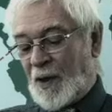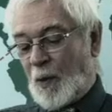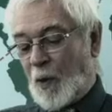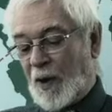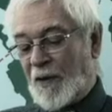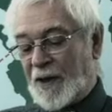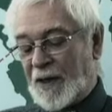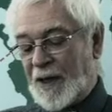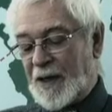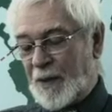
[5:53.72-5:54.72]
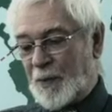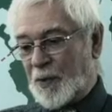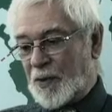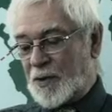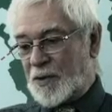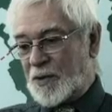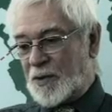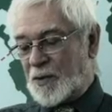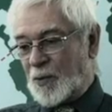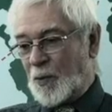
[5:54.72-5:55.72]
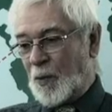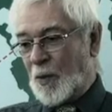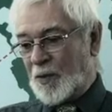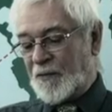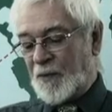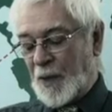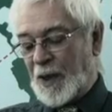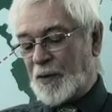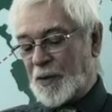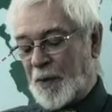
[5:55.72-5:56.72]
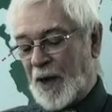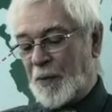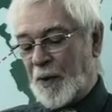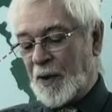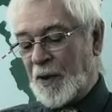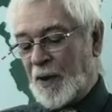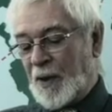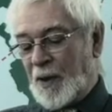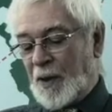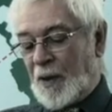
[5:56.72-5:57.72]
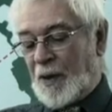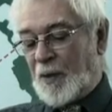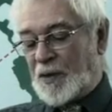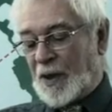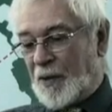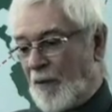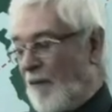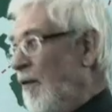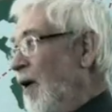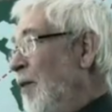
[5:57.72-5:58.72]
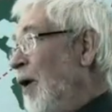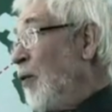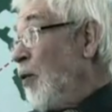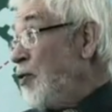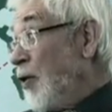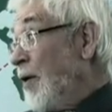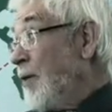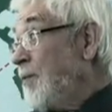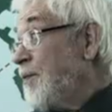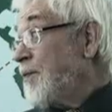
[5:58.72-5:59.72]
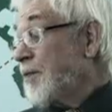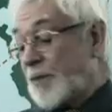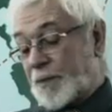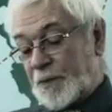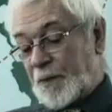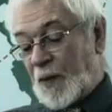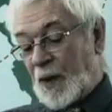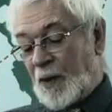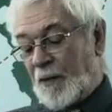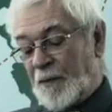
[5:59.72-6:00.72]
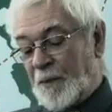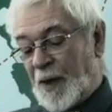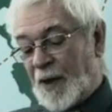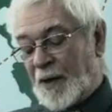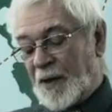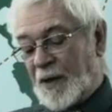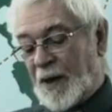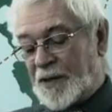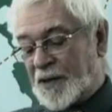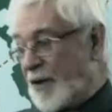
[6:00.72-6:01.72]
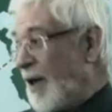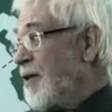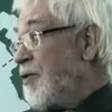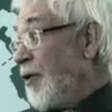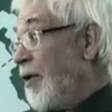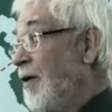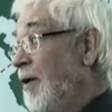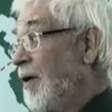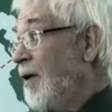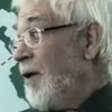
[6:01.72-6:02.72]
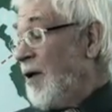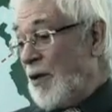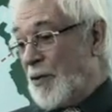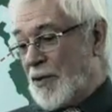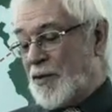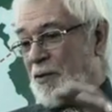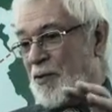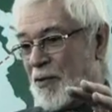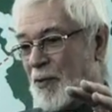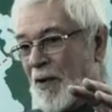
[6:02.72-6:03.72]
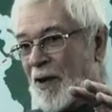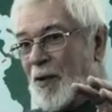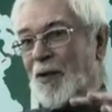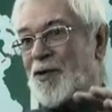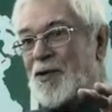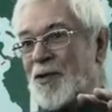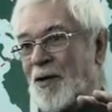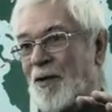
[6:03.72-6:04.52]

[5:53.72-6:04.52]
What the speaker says: And one of the key inputs, for me, was a paper which I got via Mike Woodger by Edgar Dijkstra, who was sort of one of the gods